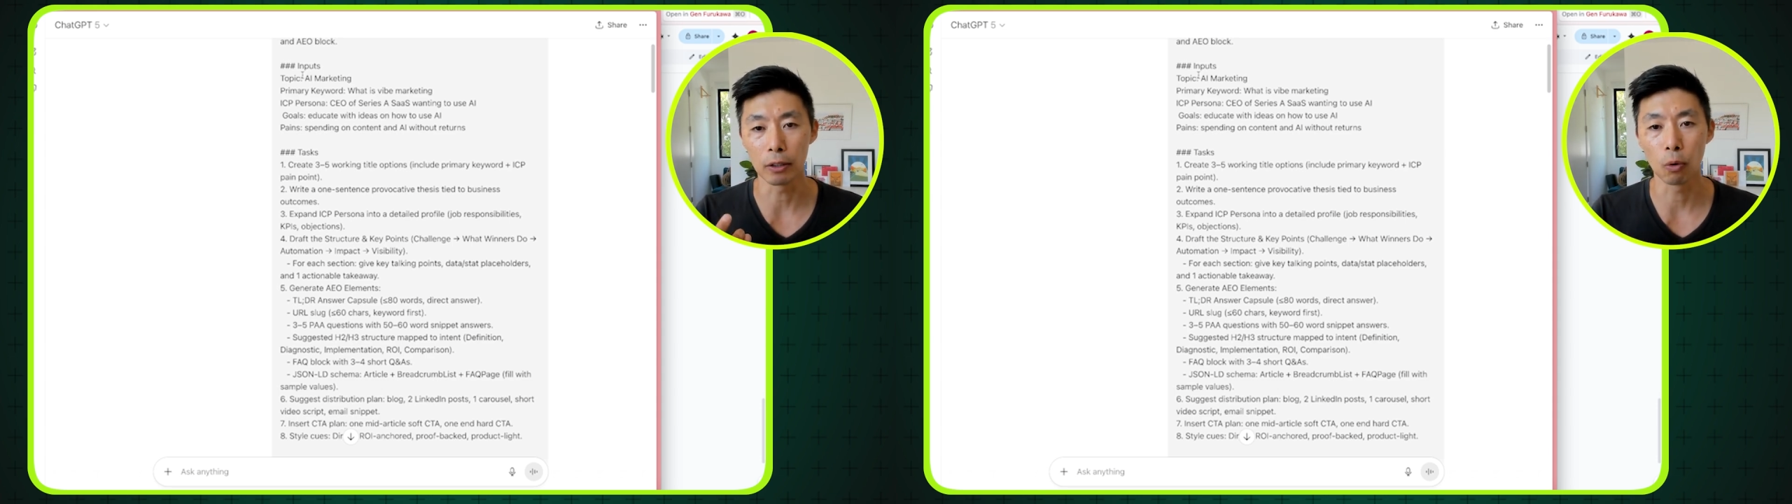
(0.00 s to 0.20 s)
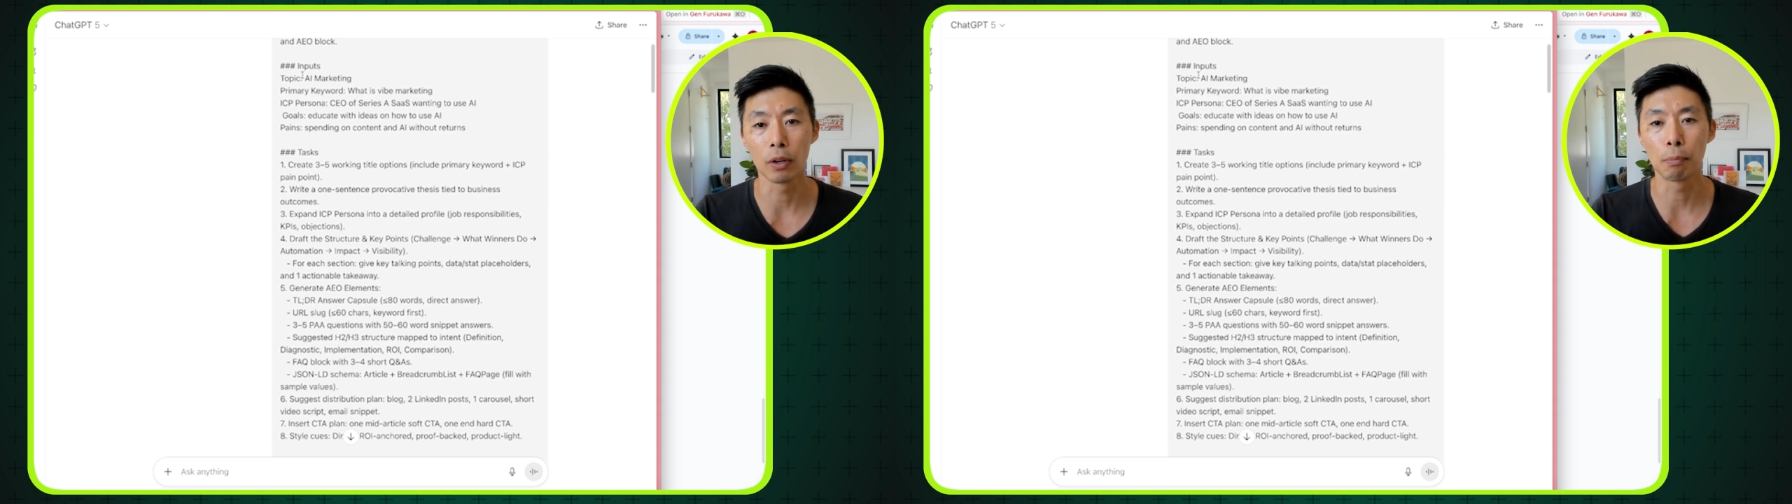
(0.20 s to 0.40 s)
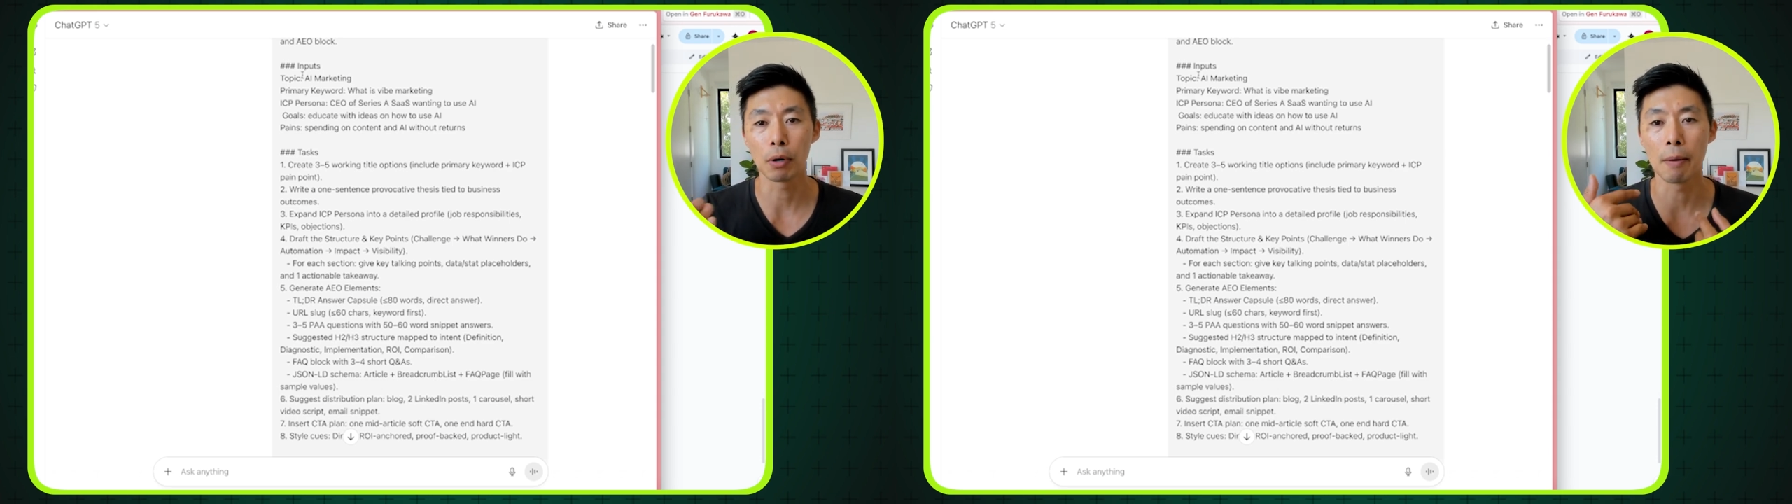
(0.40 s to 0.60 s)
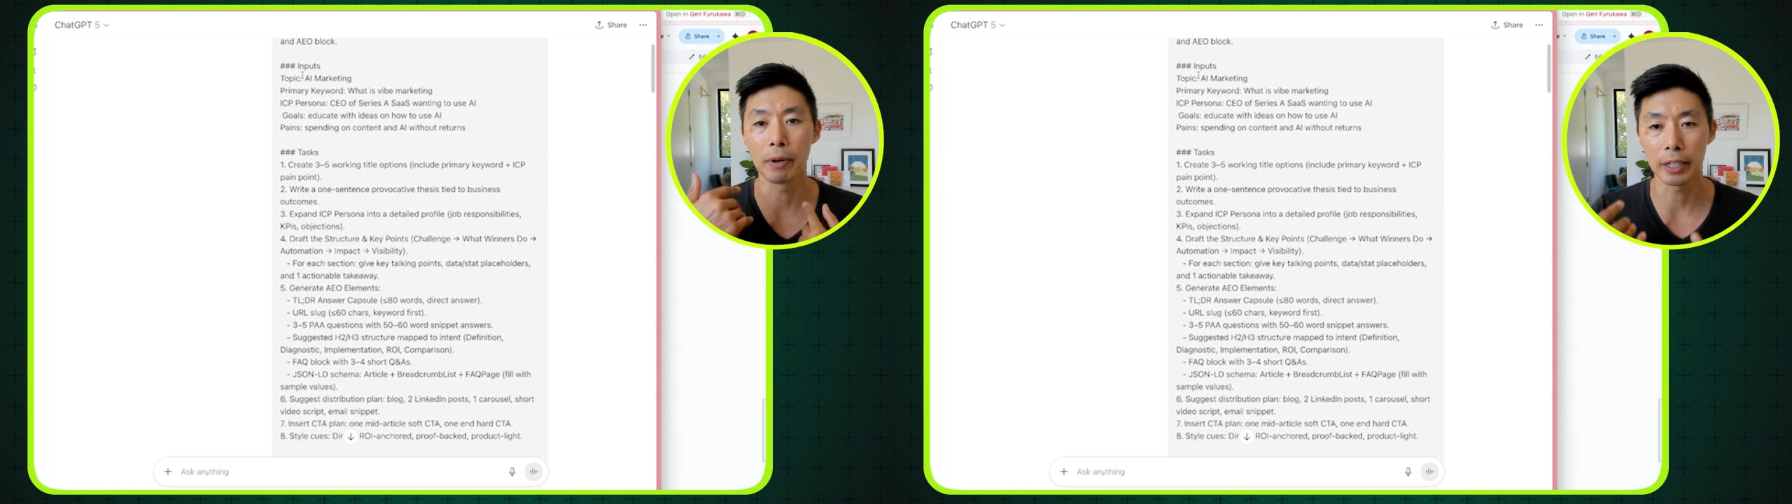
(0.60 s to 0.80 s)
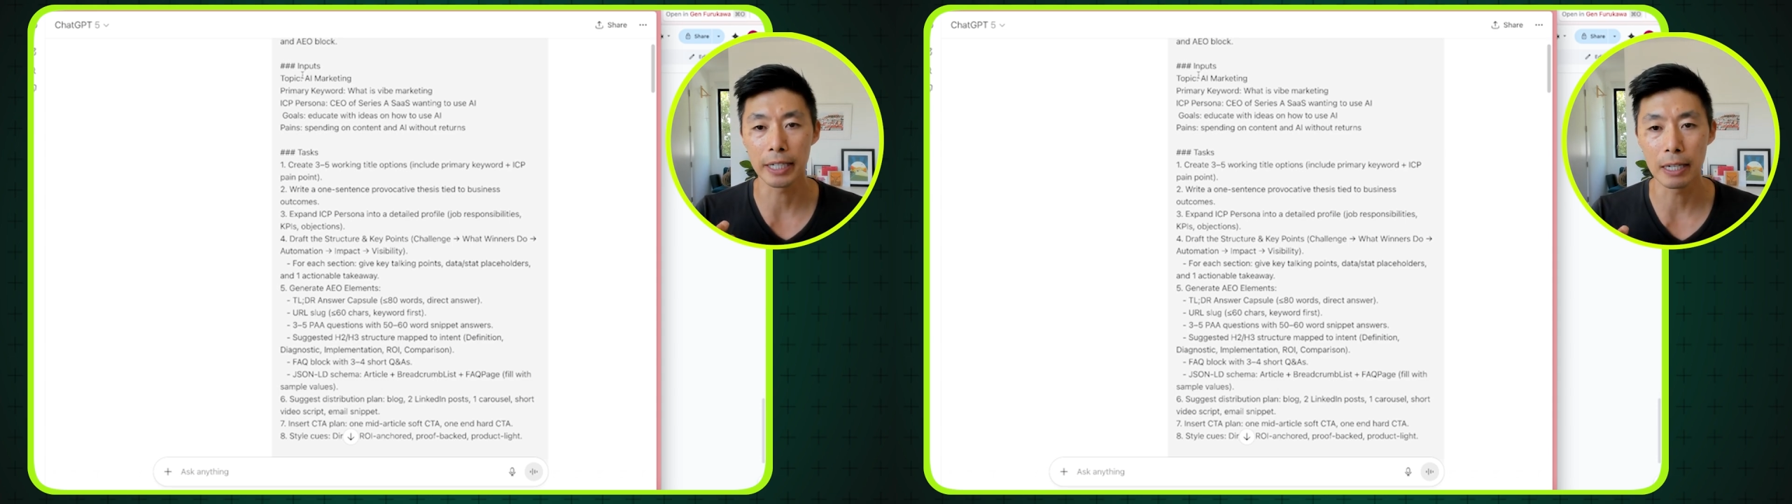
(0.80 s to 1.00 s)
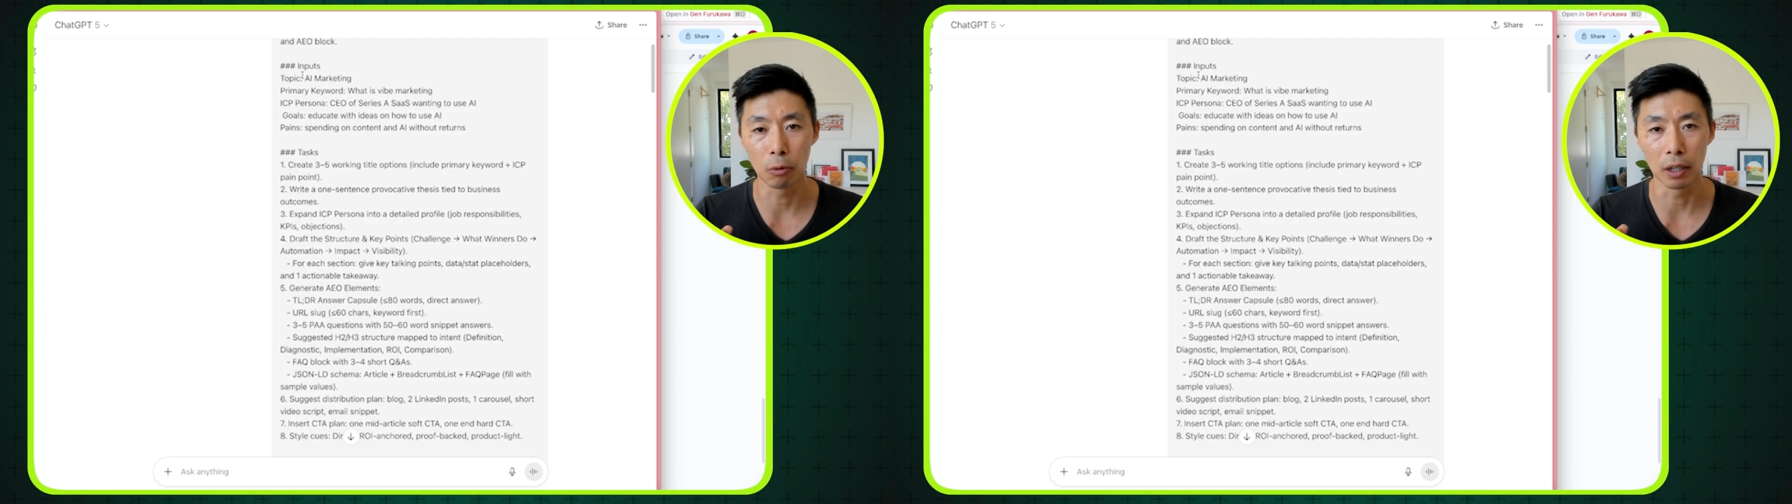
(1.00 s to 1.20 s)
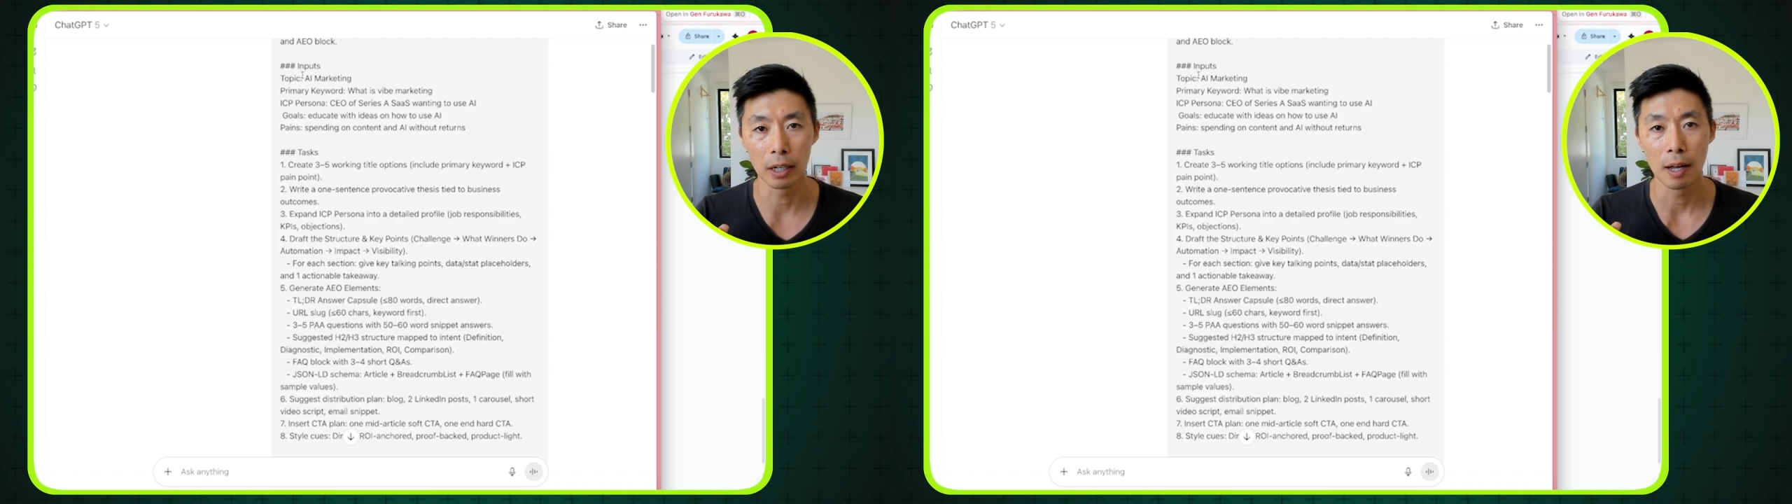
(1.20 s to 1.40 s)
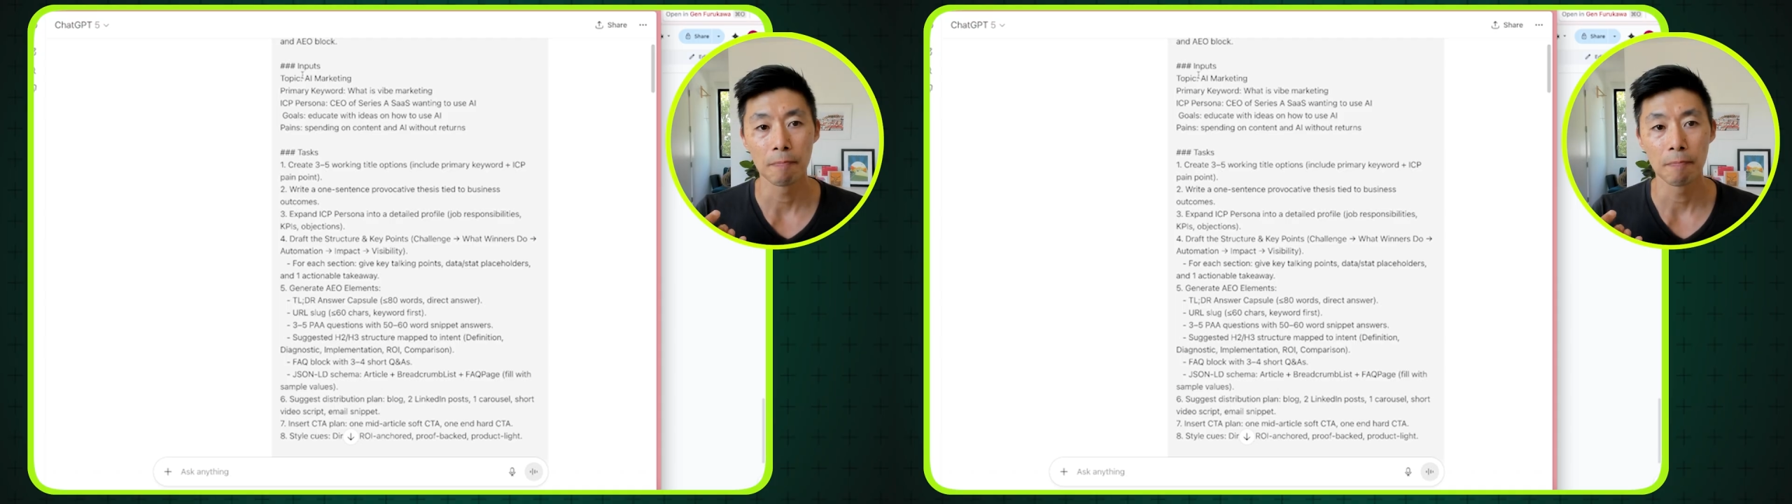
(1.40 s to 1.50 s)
or the primary keyword,